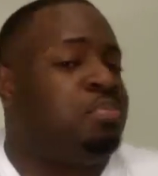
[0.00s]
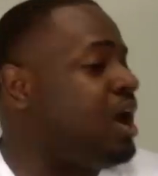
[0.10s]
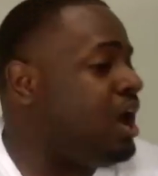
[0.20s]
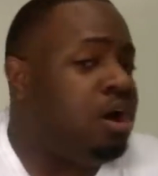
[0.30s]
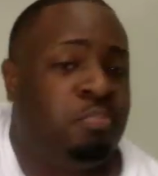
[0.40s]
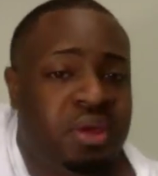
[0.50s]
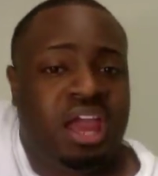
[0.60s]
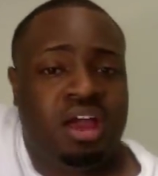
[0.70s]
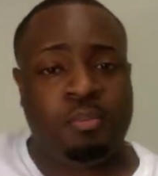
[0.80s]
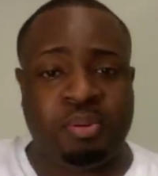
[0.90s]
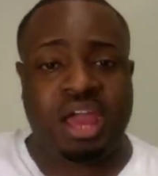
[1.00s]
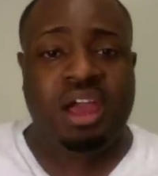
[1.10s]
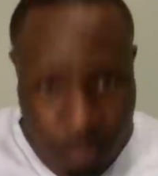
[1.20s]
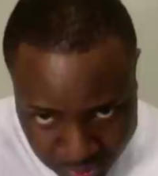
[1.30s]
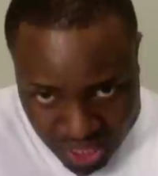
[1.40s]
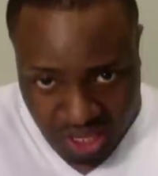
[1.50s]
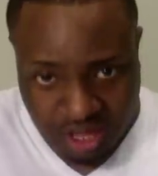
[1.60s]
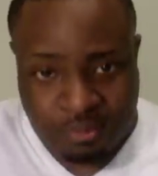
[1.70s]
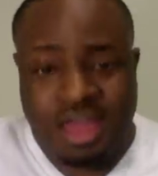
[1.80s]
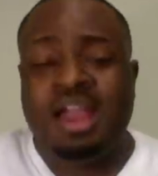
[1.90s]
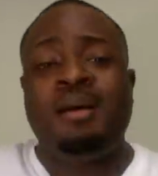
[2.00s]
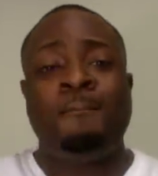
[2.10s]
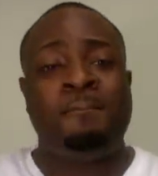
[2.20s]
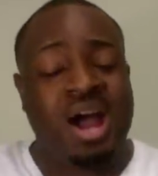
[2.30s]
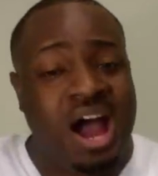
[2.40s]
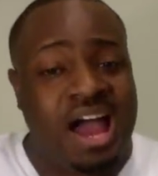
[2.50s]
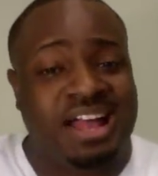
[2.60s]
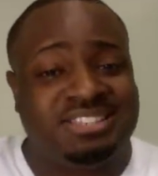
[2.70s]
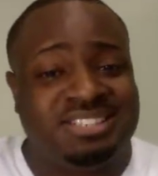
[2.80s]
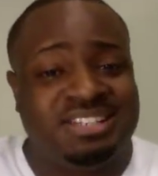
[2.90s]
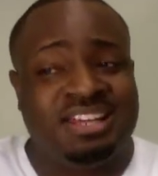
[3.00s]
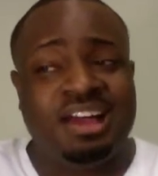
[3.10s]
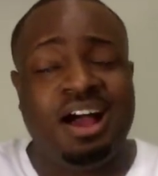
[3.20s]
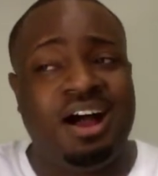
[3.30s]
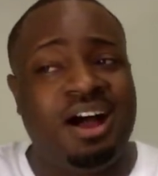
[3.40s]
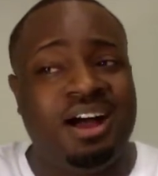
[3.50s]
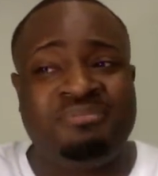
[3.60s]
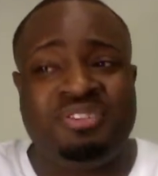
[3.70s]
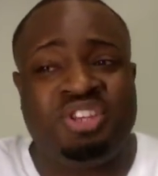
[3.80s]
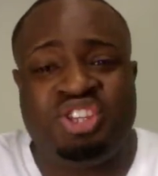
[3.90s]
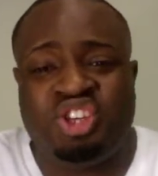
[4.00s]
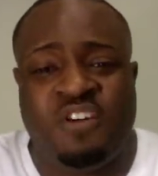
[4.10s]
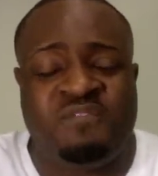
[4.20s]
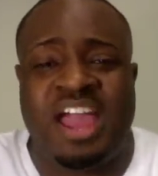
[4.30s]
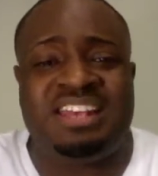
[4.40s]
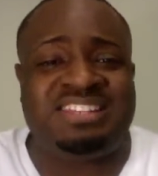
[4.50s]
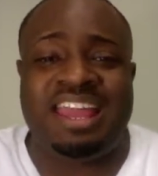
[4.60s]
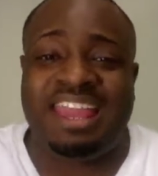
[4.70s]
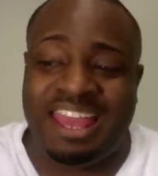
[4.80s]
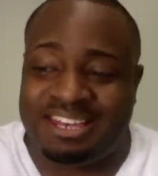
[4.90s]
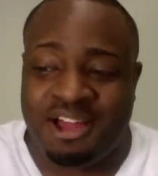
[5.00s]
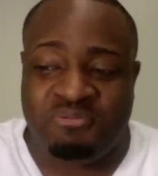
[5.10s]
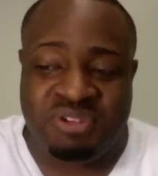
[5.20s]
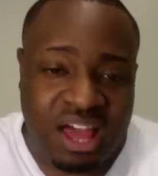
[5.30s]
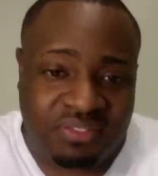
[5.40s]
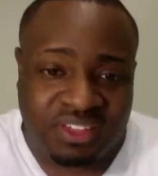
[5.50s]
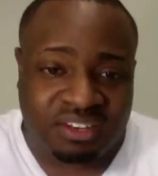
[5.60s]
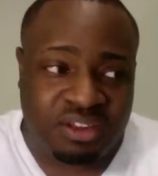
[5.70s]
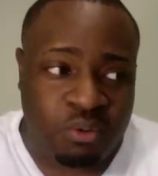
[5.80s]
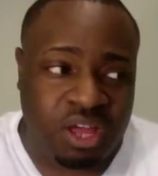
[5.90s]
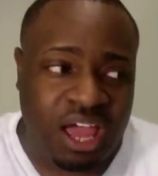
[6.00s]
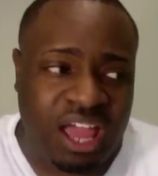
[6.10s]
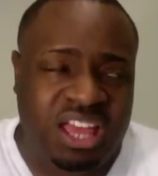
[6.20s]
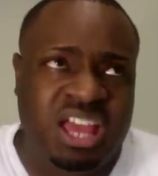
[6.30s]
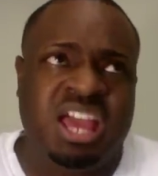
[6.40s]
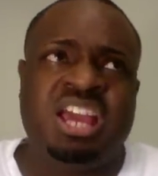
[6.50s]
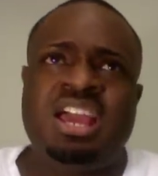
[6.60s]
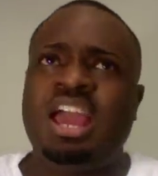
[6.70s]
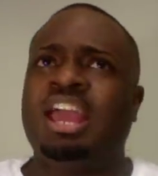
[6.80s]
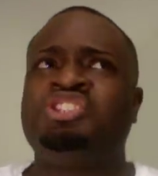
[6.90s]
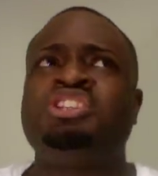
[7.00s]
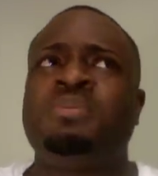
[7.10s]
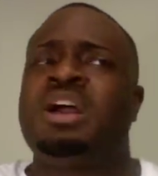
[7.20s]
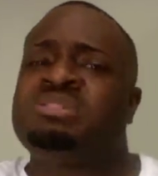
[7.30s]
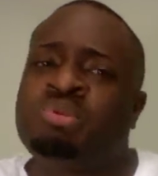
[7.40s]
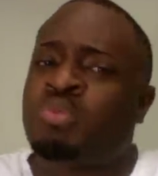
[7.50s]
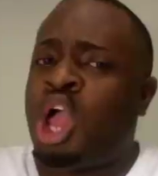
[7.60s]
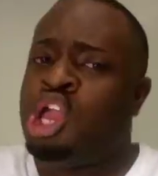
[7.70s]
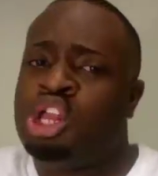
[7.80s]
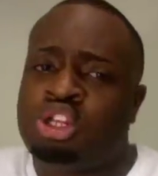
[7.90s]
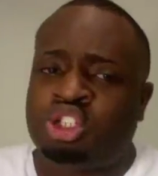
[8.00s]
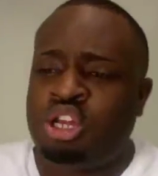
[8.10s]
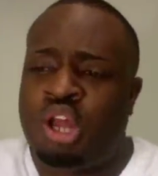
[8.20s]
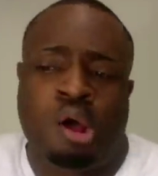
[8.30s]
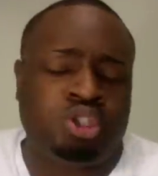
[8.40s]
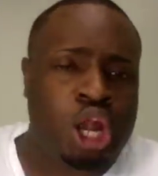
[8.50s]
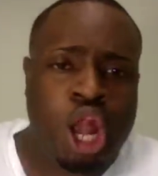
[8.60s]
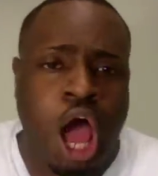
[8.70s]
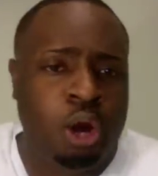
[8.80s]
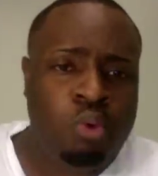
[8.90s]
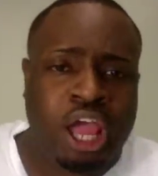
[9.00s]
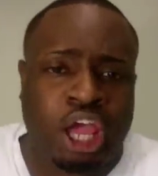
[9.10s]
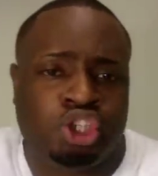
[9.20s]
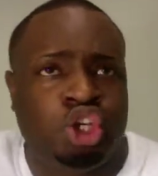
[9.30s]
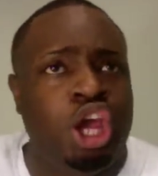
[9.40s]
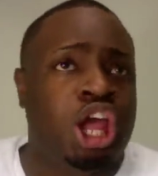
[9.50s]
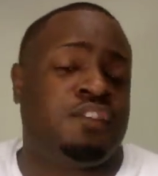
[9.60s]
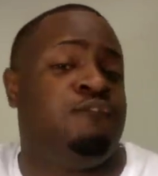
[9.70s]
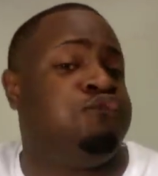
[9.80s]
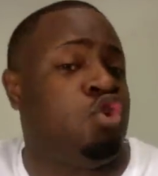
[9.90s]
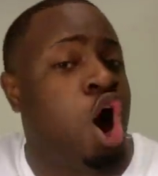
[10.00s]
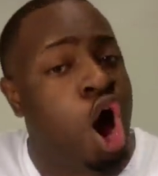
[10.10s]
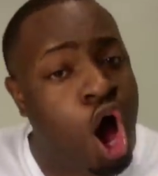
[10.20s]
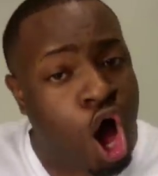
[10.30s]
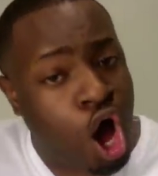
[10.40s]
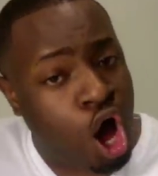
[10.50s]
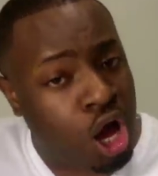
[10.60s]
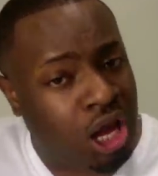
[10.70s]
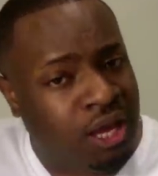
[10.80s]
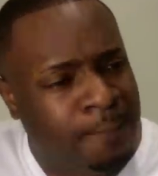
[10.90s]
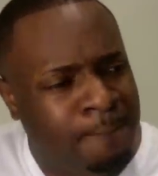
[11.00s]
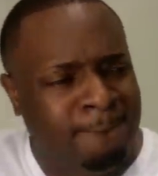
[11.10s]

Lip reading: Bam, bam, bam, bam. But your face ain't hitting on nothing, okay? And she talking about she lost a lot of weight and she is fine.